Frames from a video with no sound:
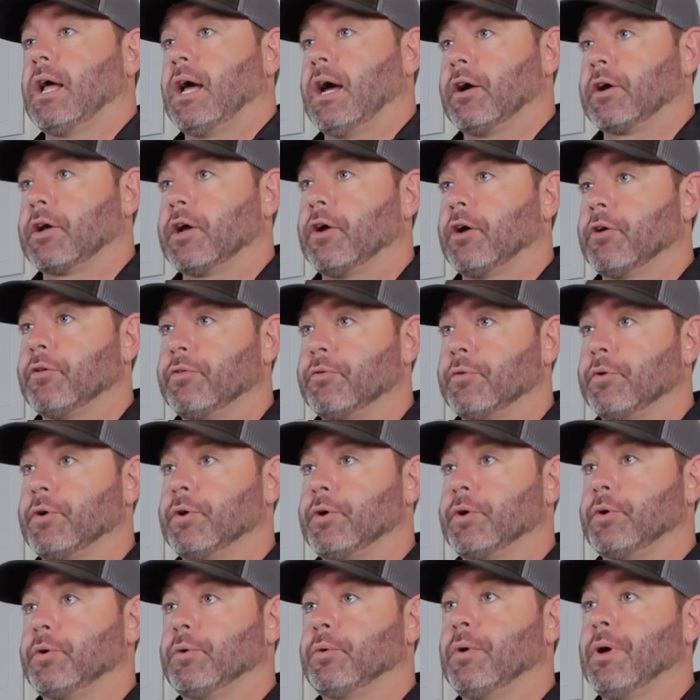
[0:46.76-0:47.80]
go
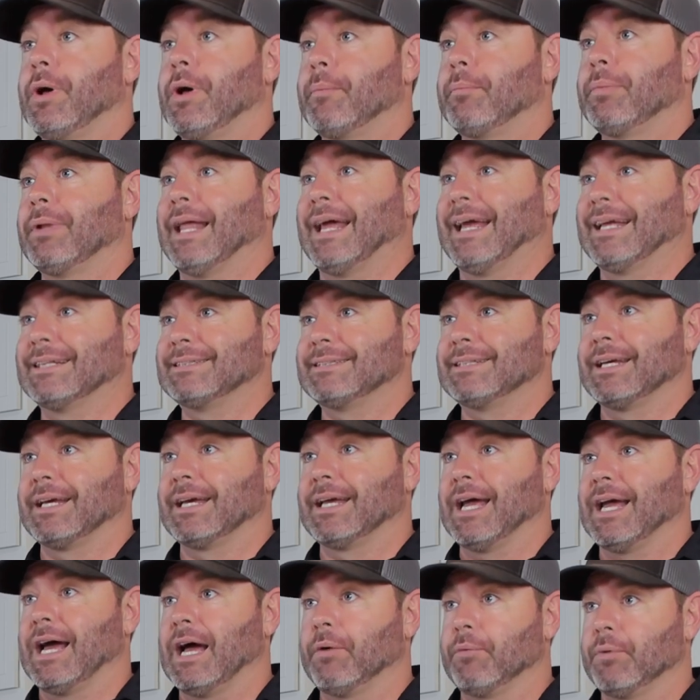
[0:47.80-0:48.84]
through planting. I
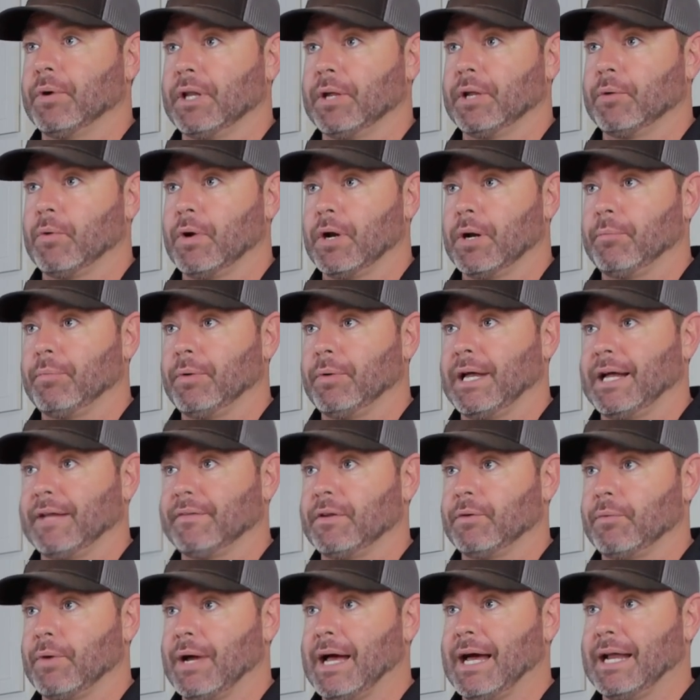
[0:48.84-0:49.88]
really want to plant the
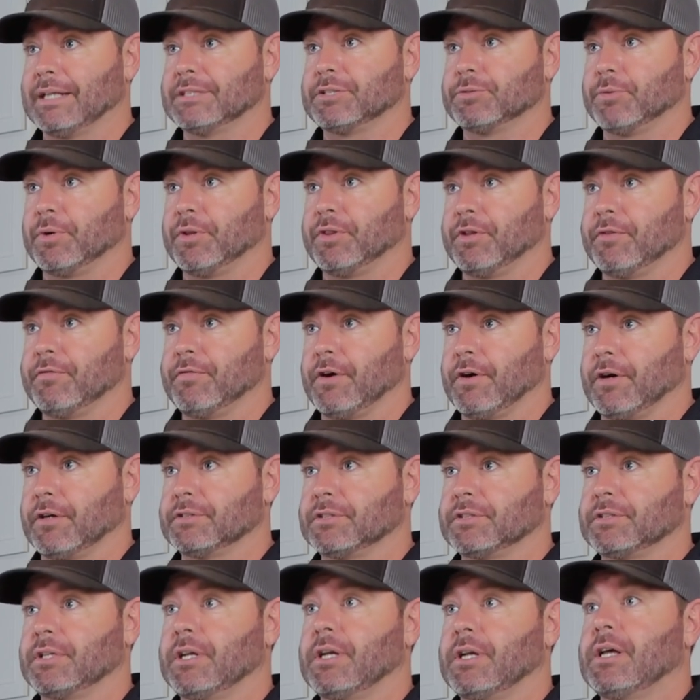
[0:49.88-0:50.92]
radish with you first.
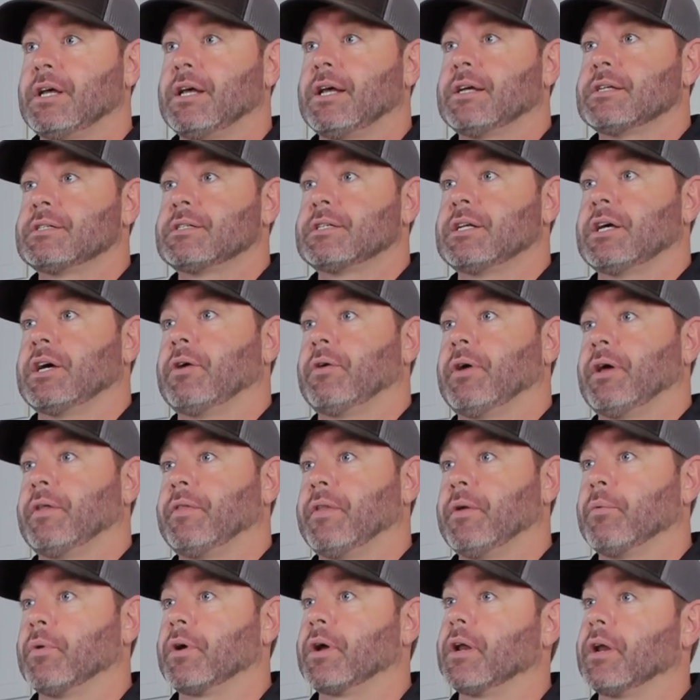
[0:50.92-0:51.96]
And then we're
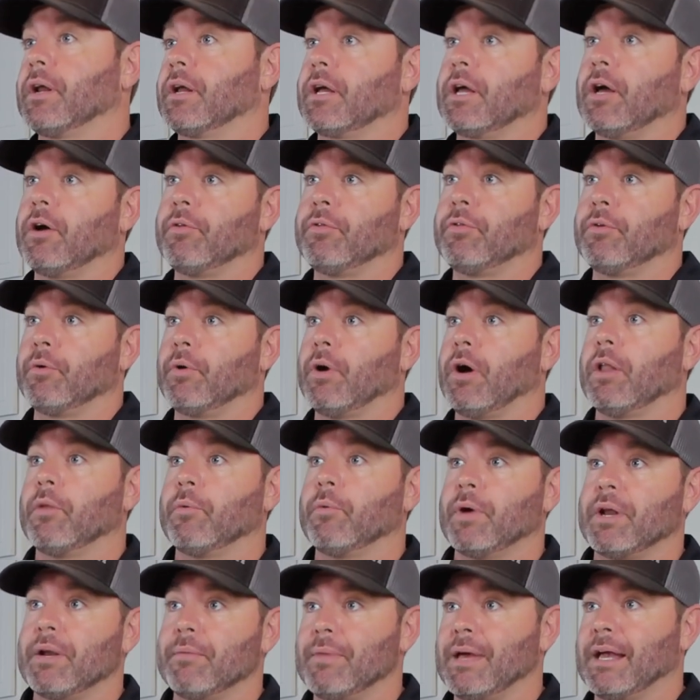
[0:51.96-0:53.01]
going to go through all the way to
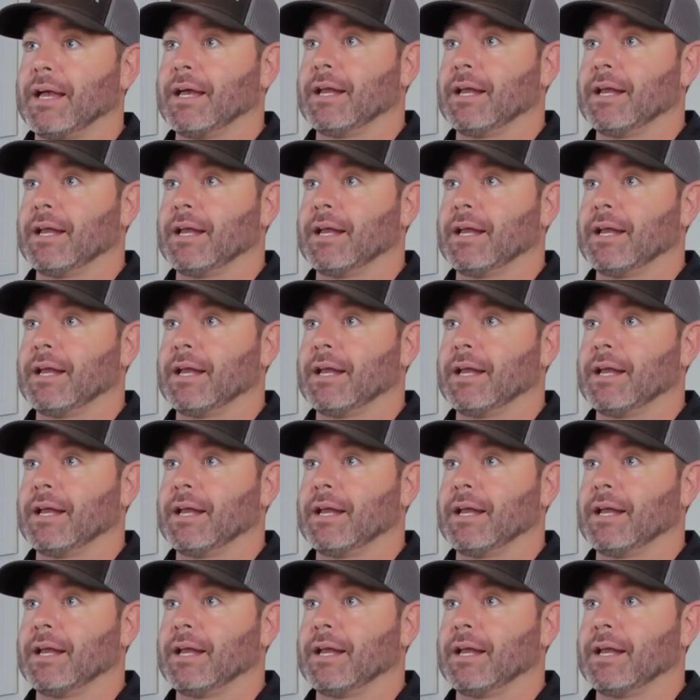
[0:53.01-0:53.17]
making a